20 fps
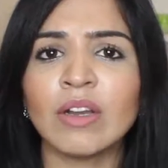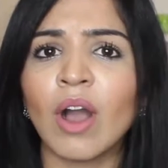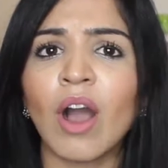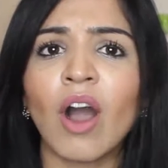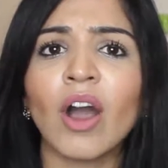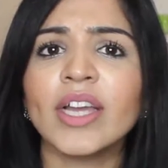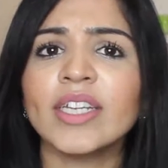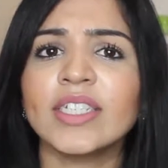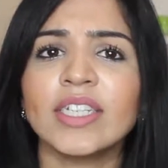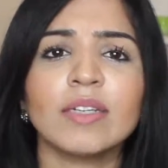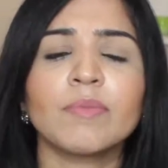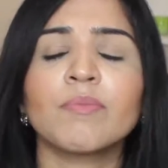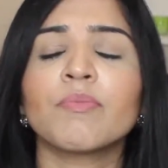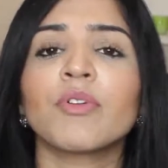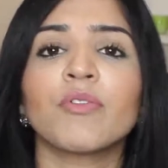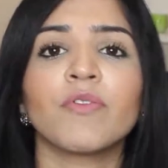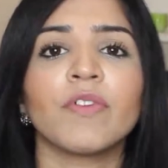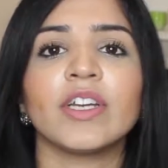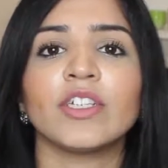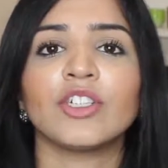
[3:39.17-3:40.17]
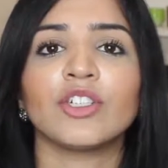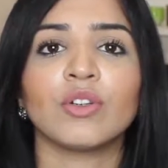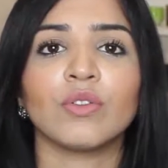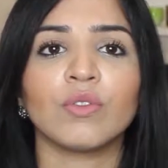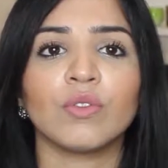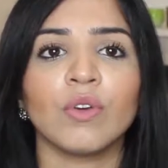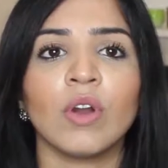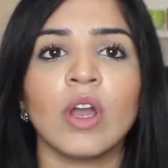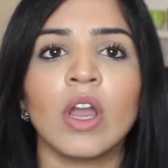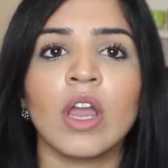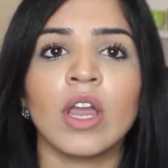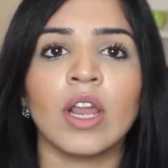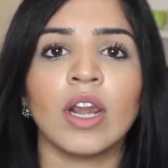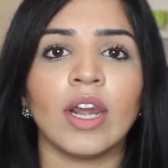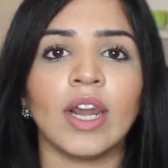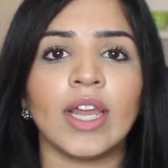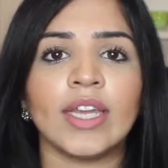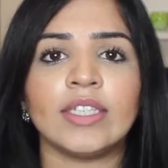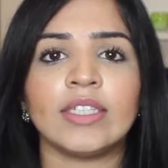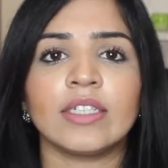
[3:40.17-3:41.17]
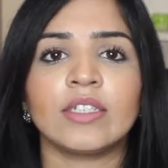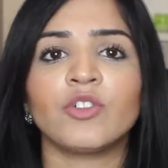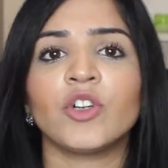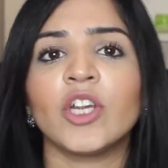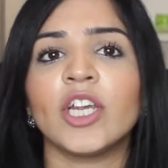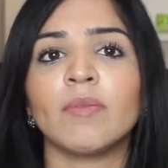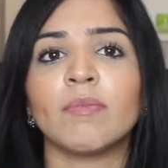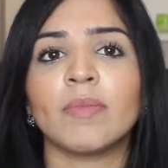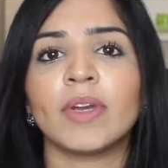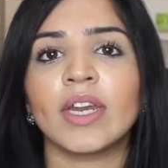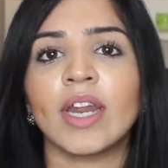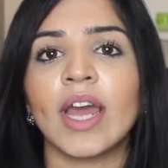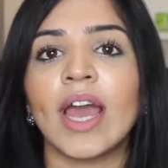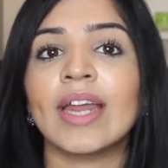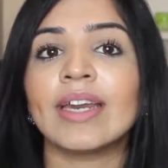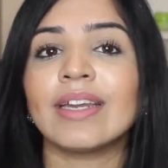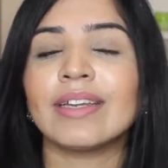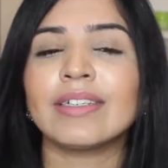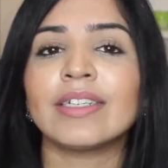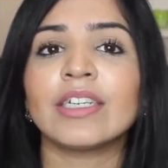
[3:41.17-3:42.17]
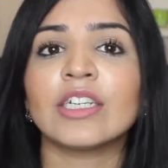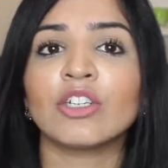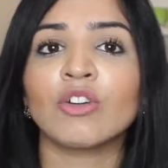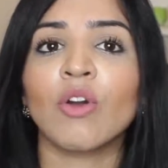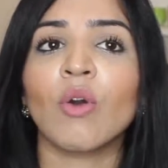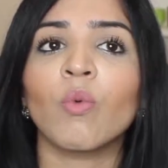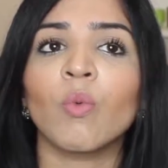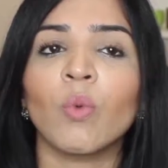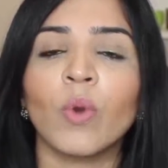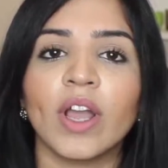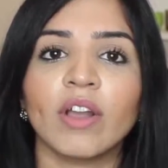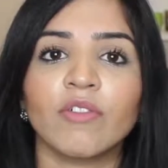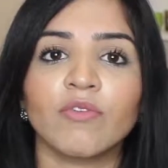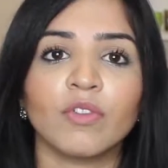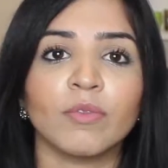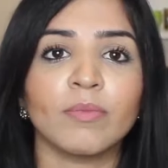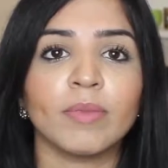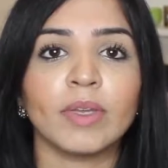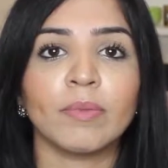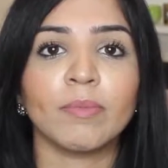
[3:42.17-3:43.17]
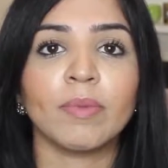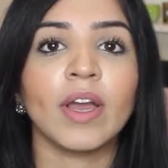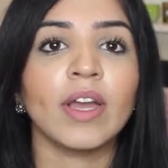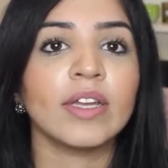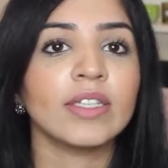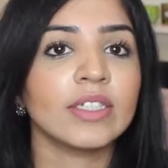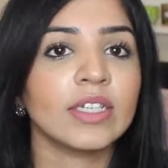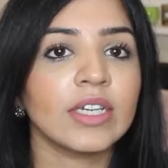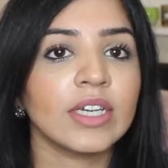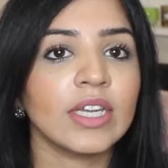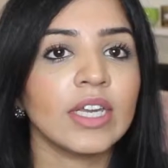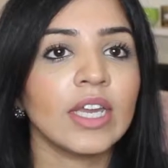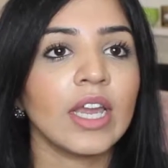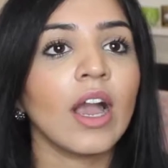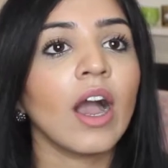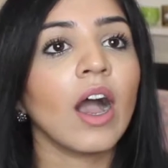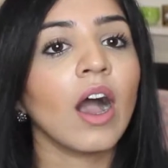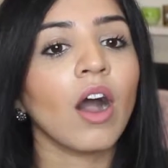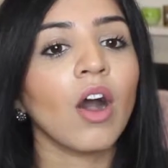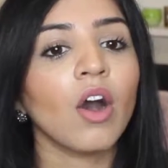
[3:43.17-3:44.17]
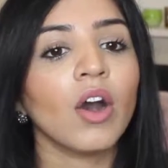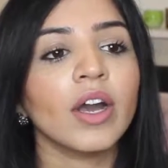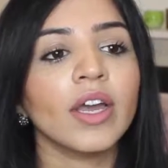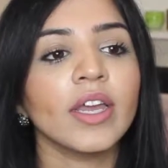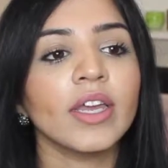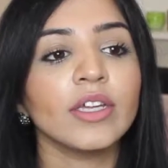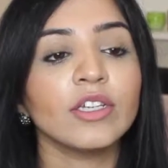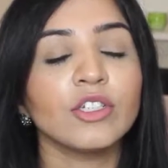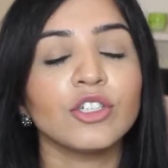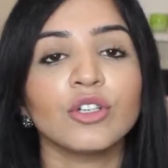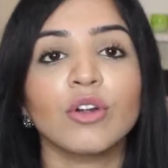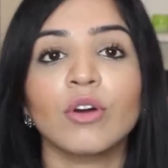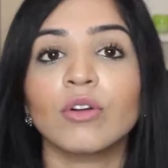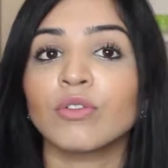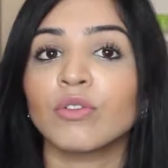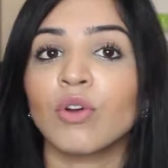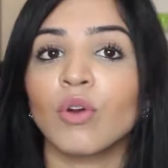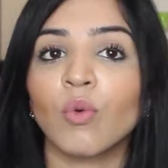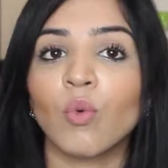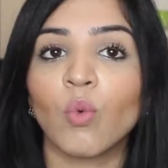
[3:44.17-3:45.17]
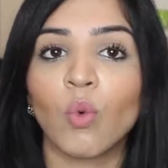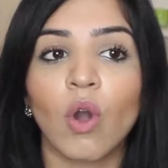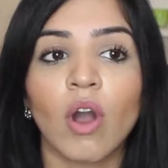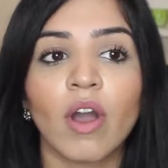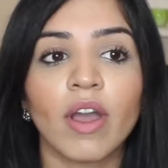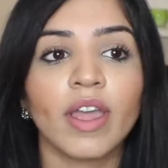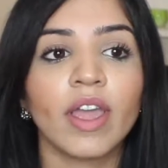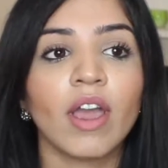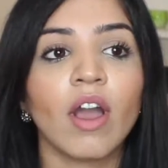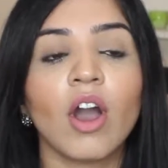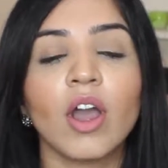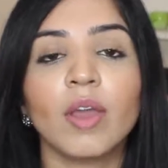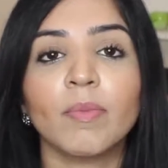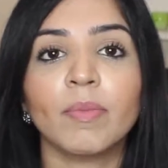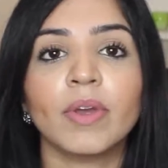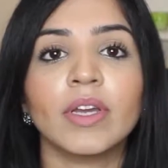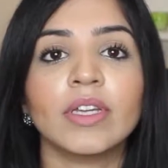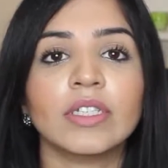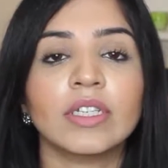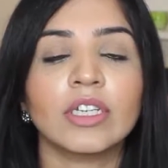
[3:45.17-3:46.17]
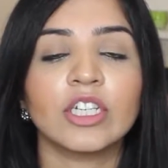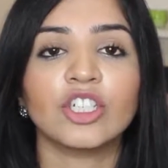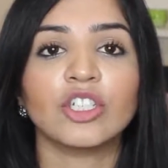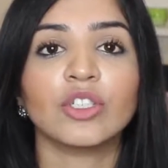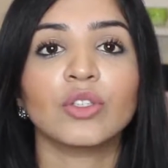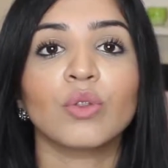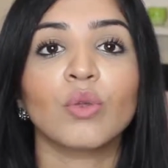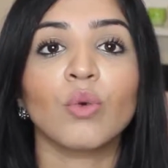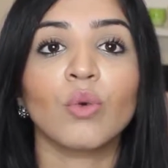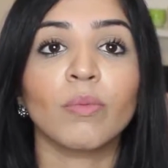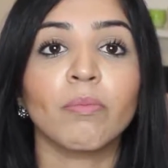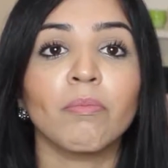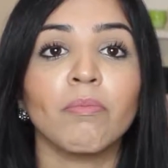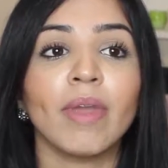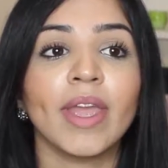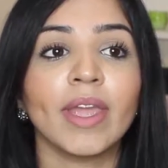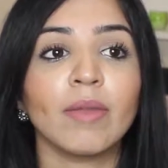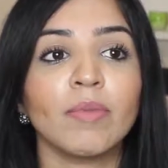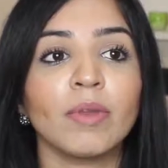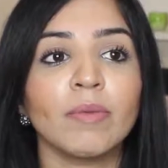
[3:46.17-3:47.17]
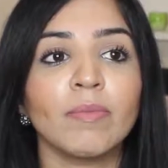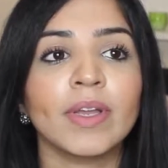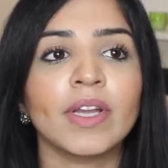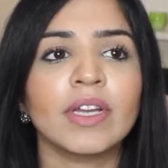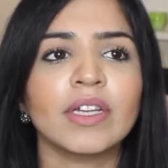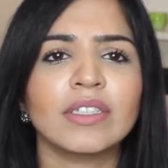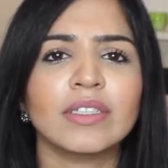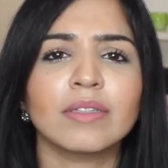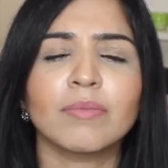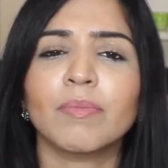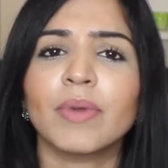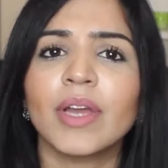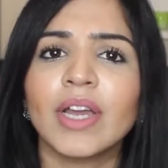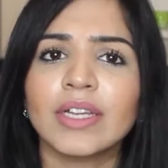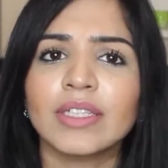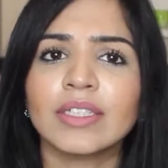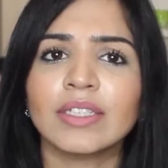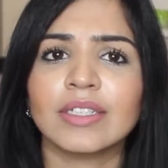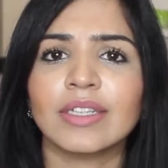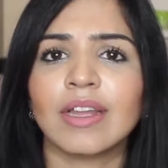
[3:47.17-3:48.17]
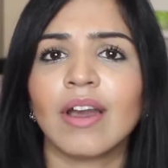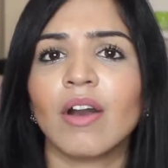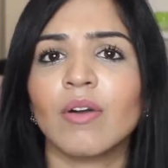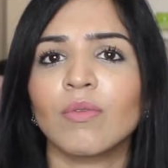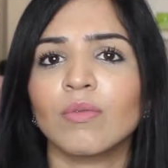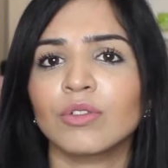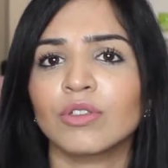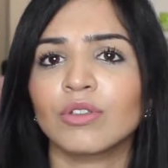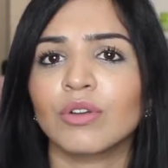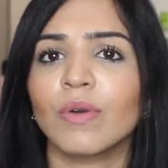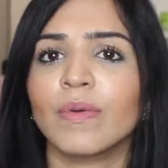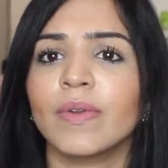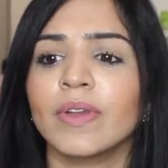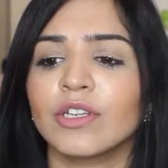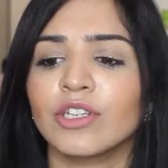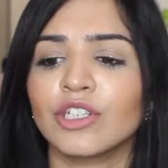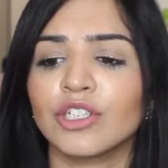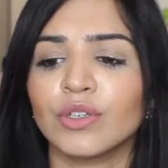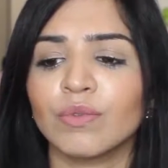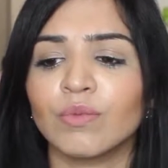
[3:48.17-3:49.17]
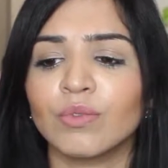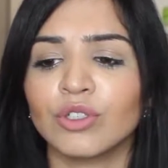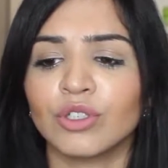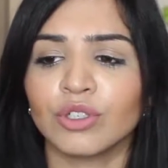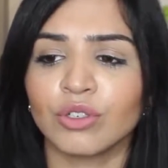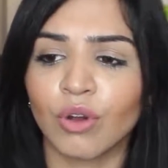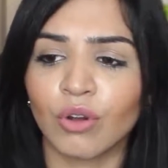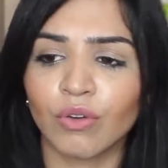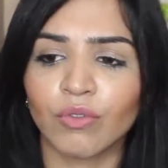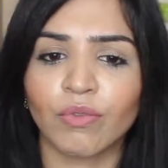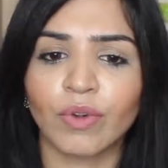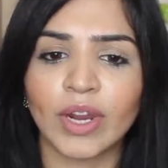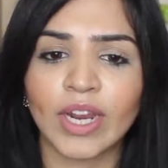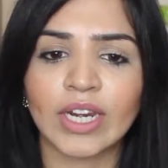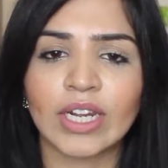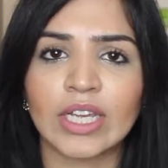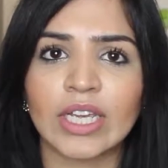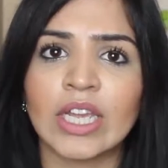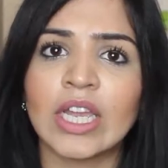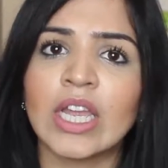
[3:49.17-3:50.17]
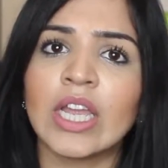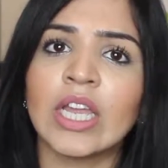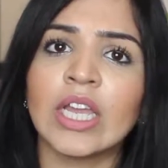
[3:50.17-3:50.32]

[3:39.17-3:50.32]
I did professional laser treatment and it did not work for me personally. I do not know why. I personally just thought maybe because the person that I was going to was not really